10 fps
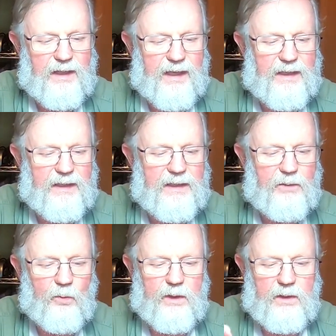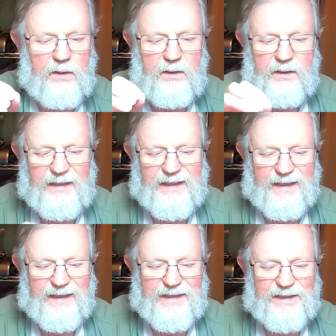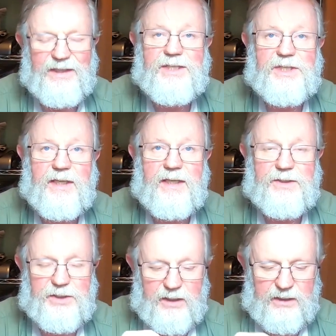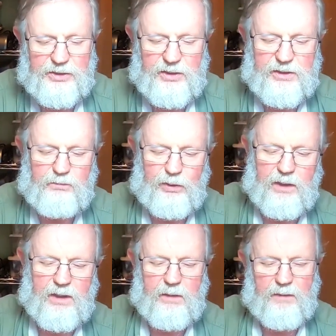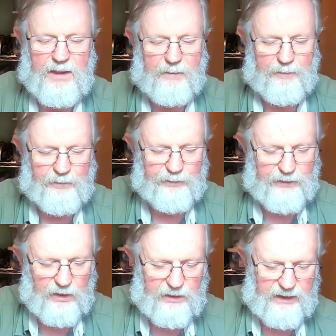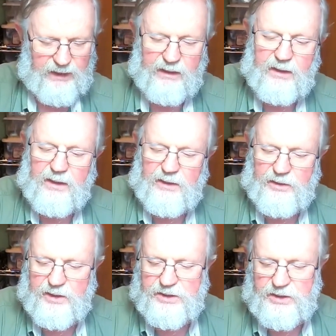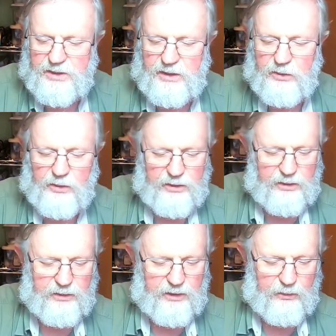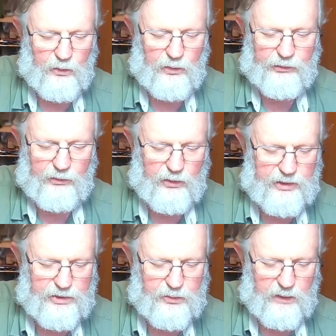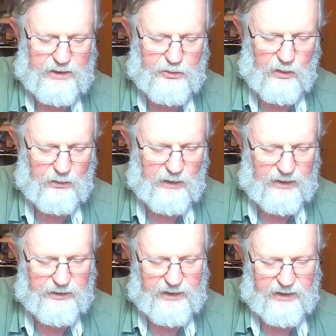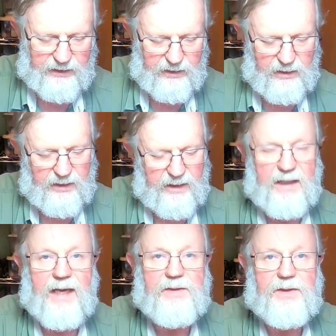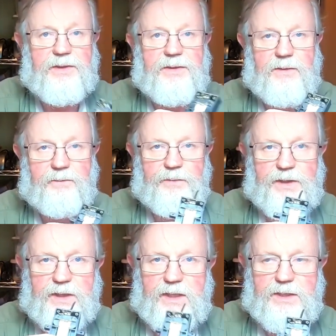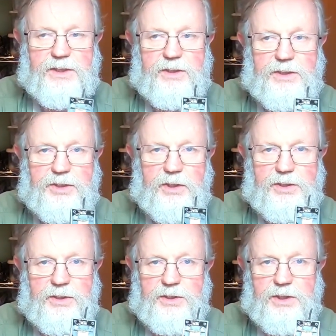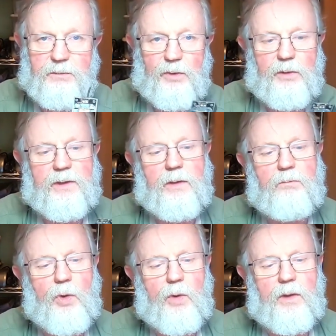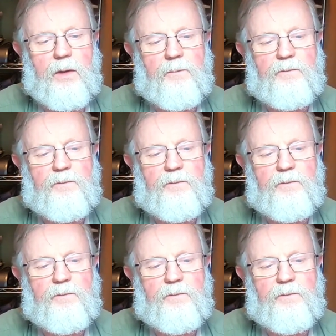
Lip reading: and it will get into these things and just plug them up. Okay, this is the unit that will throw your switch one way or the other, and this is just the simple little motor.